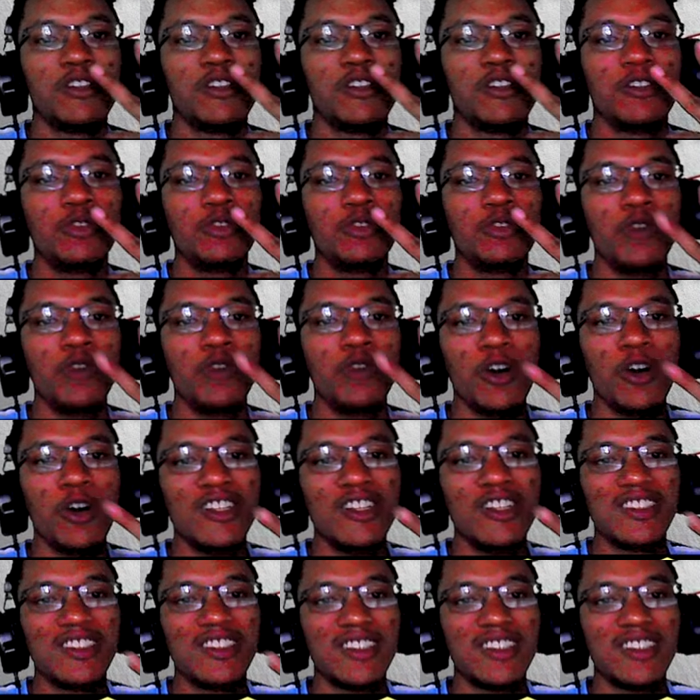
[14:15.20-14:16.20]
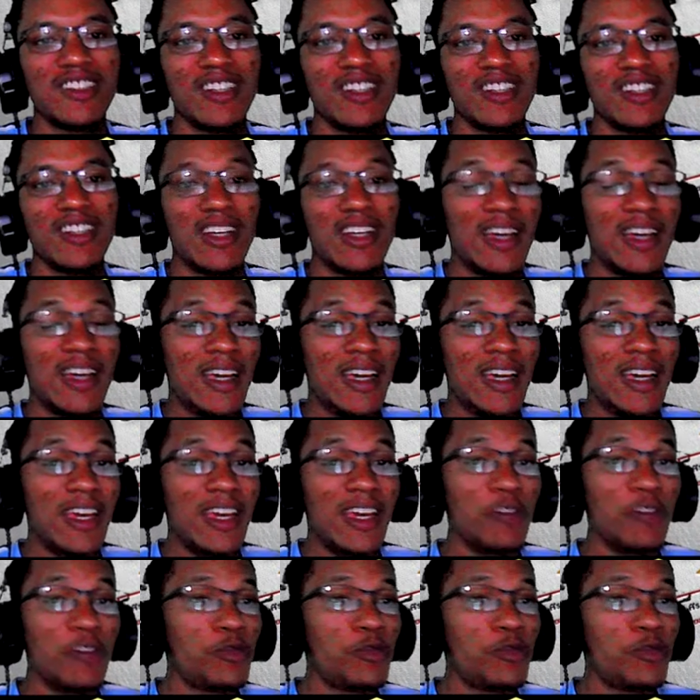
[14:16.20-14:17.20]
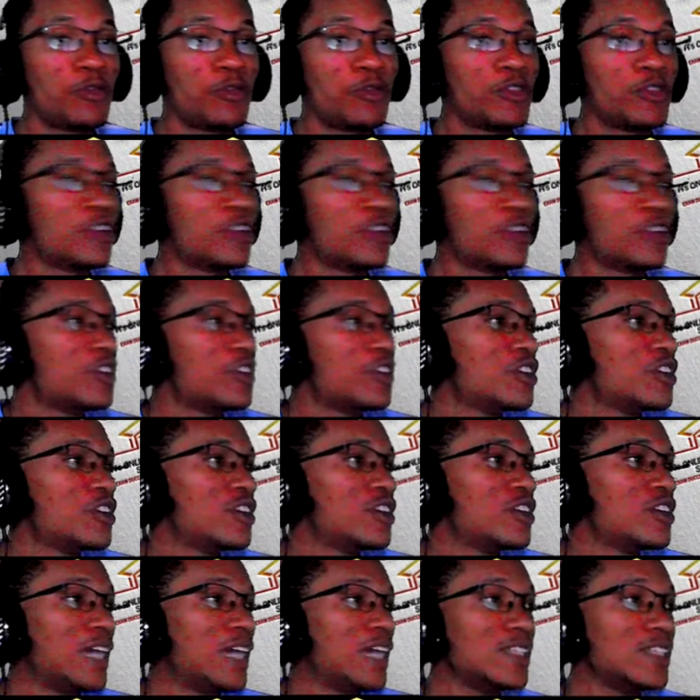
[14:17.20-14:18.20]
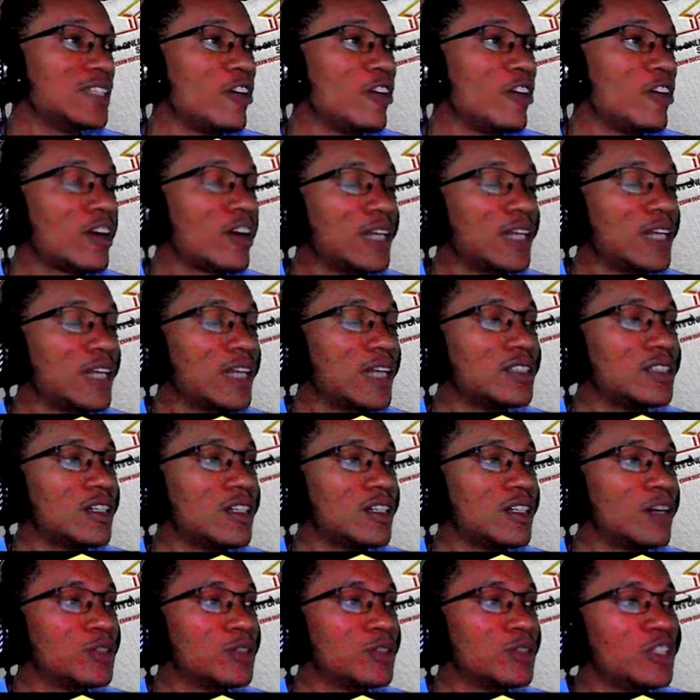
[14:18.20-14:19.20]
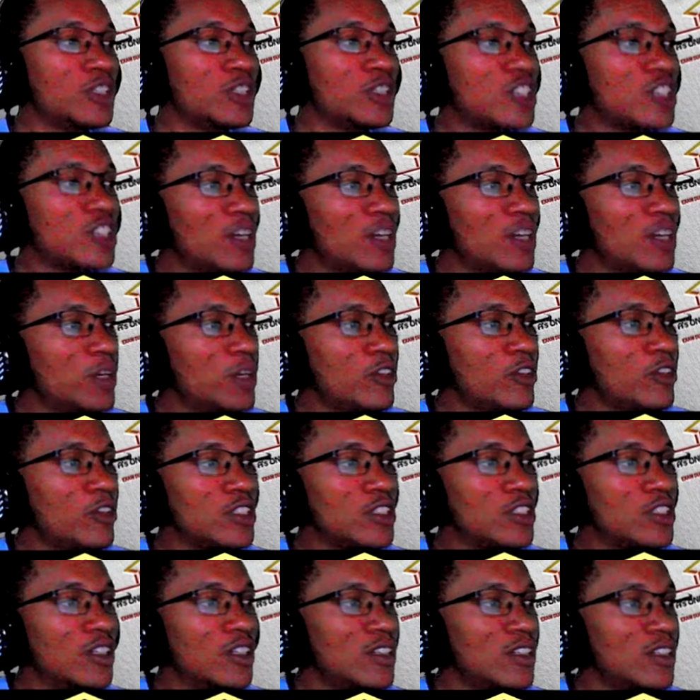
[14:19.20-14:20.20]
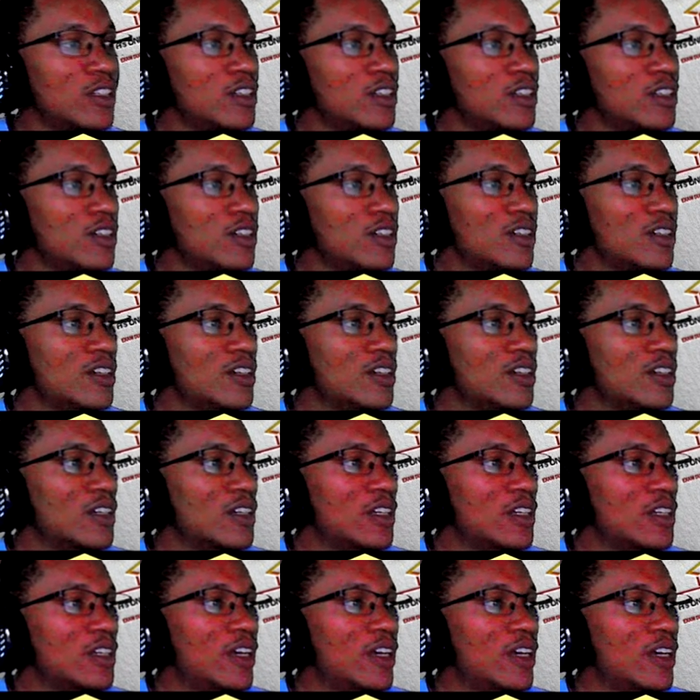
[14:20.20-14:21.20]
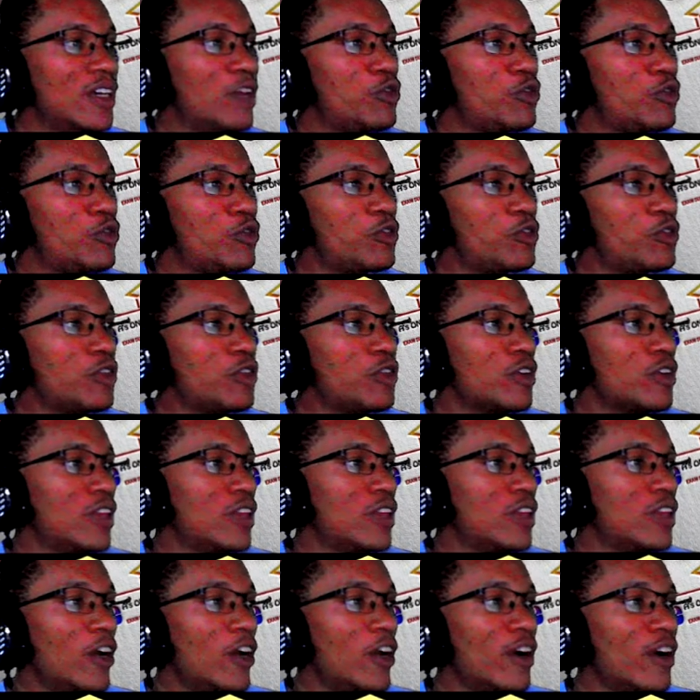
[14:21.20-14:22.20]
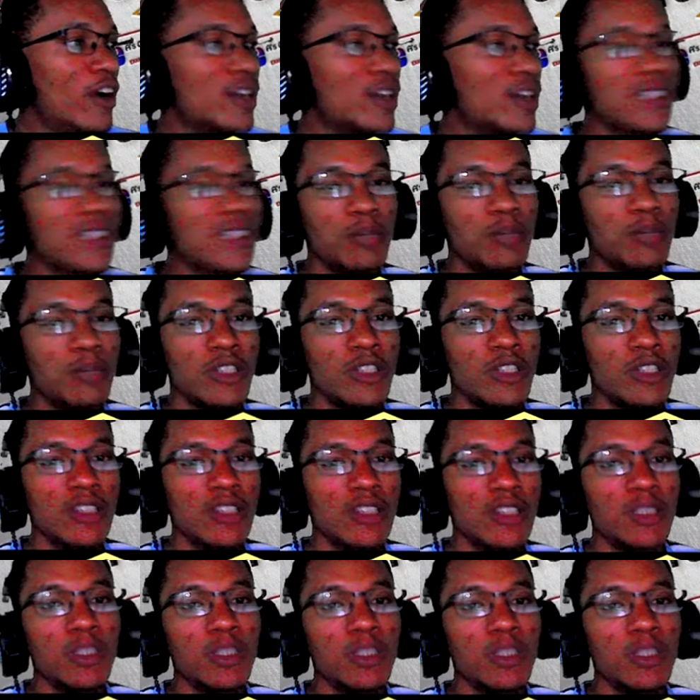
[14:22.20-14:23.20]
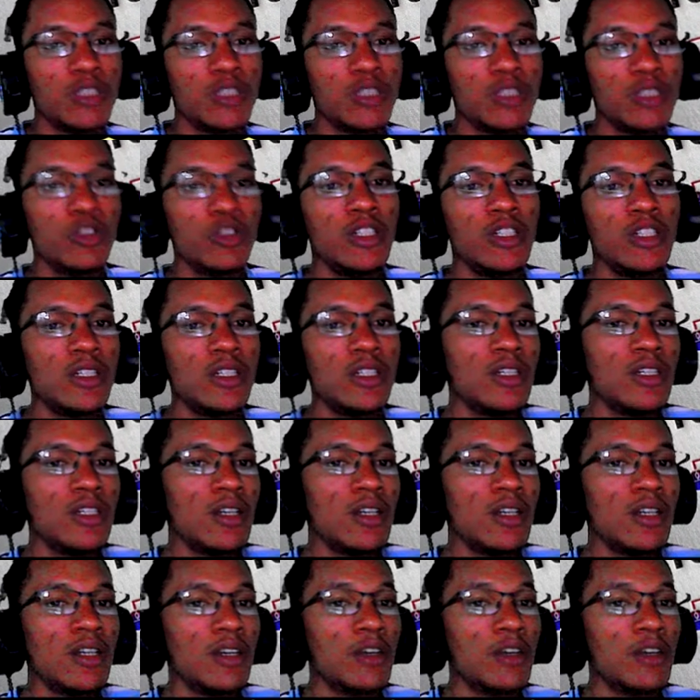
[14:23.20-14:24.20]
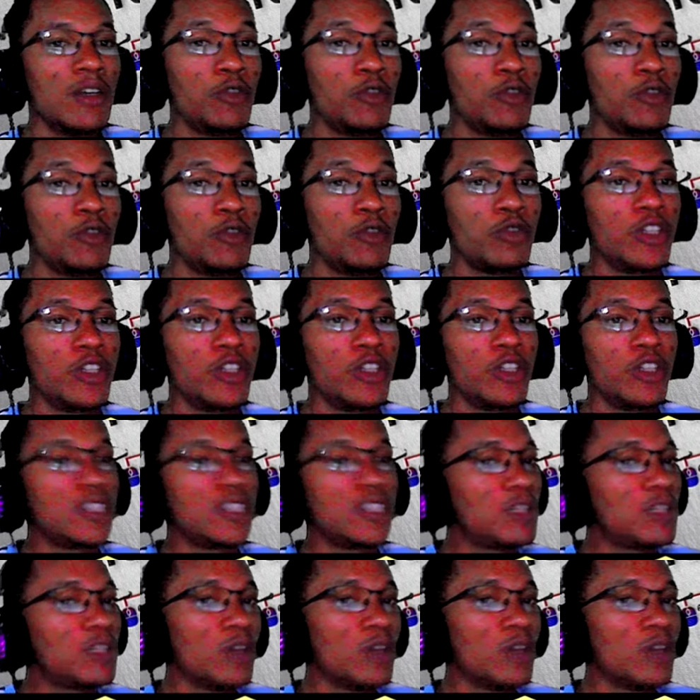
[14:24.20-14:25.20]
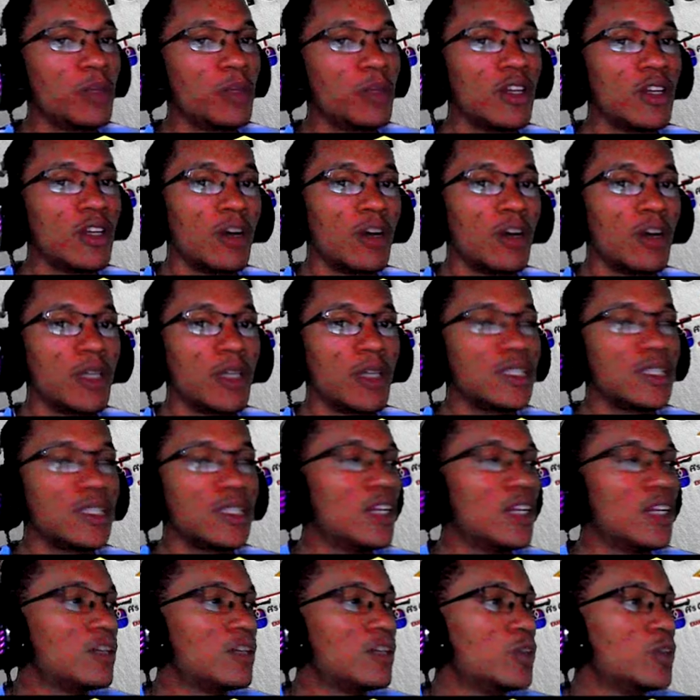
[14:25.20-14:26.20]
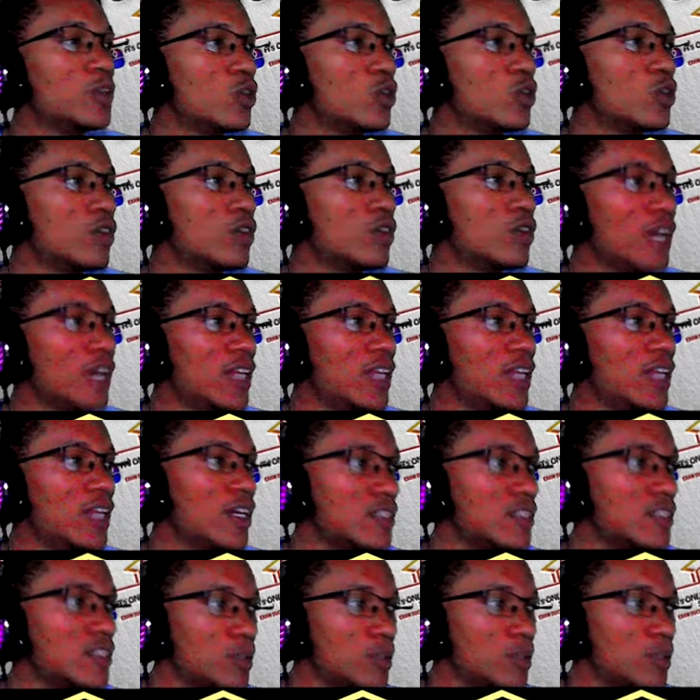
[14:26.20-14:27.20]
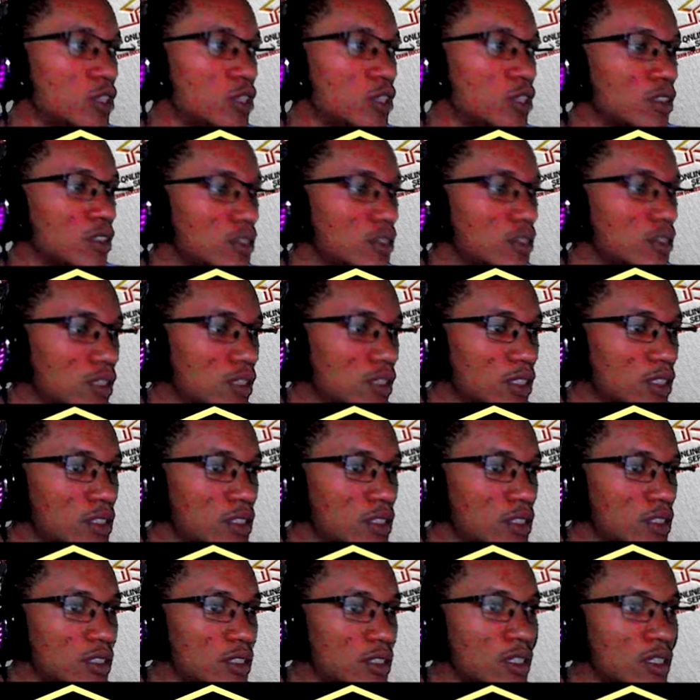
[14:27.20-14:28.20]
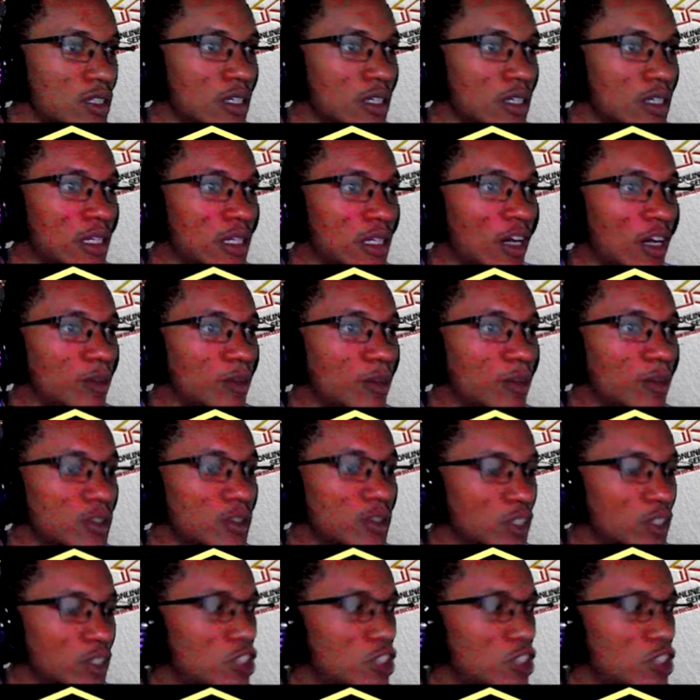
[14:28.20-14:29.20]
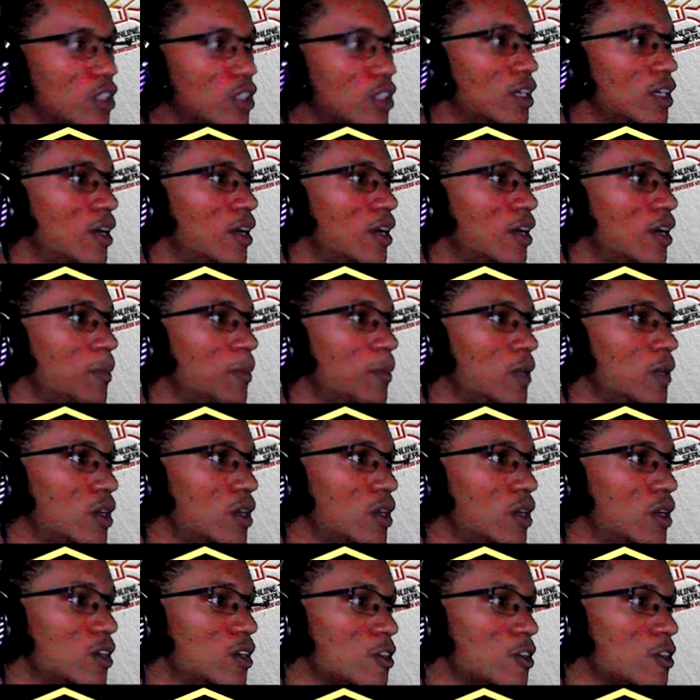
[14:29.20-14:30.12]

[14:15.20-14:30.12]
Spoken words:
2 vowels. If that's an observation I made recently. If there are exceptions, please feel free to hit me up in the comments and let me know of any exceptions to this observation that I made.